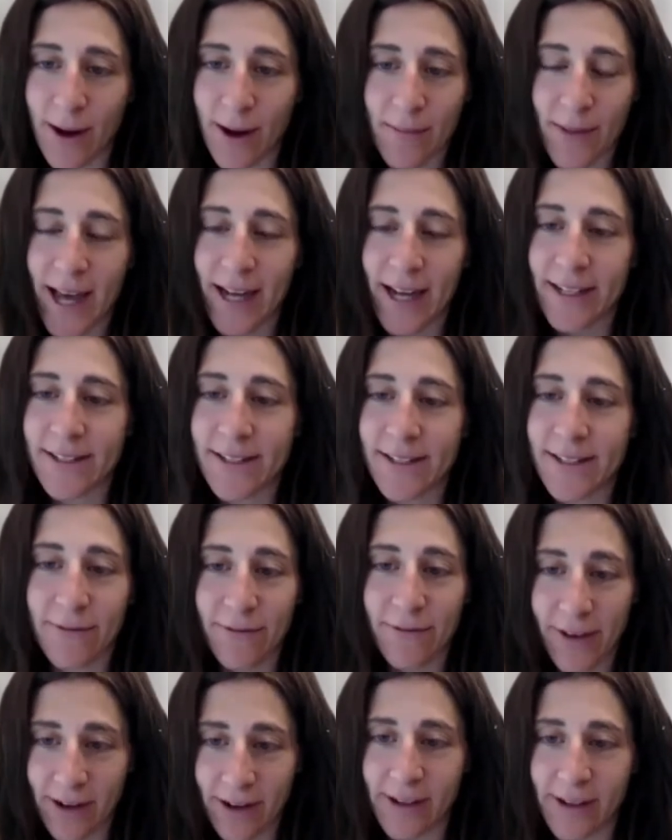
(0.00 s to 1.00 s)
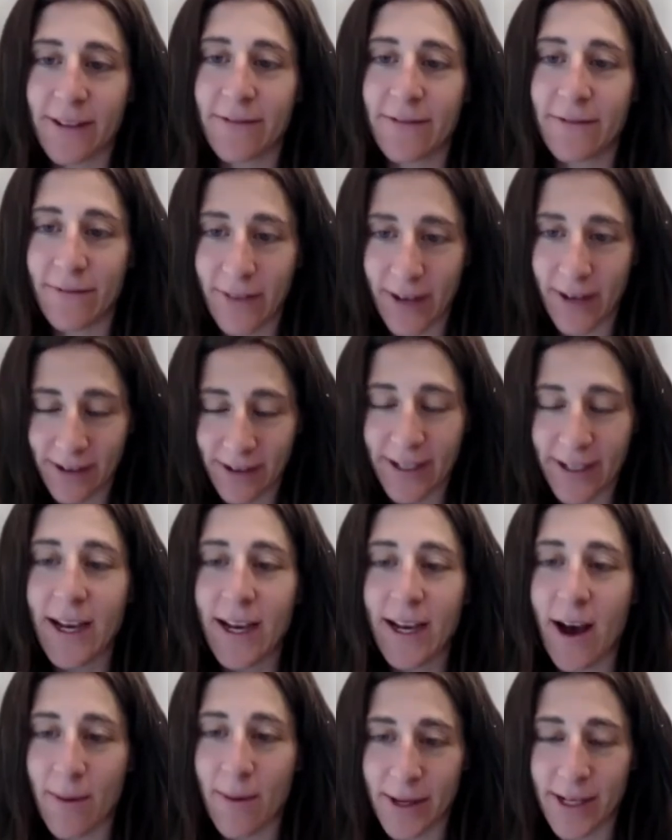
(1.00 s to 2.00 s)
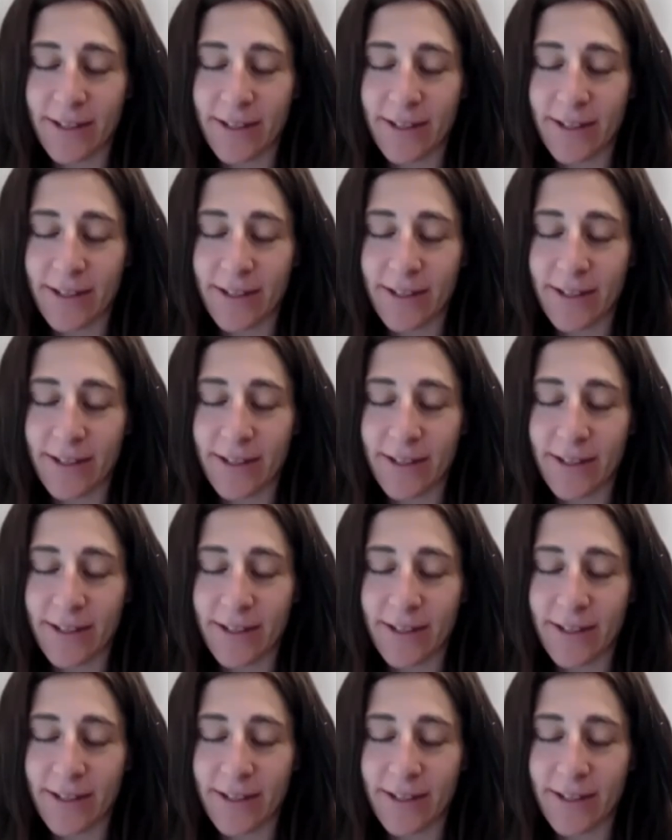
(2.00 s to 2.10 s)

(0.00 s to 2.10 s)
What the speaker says: That is a very, very common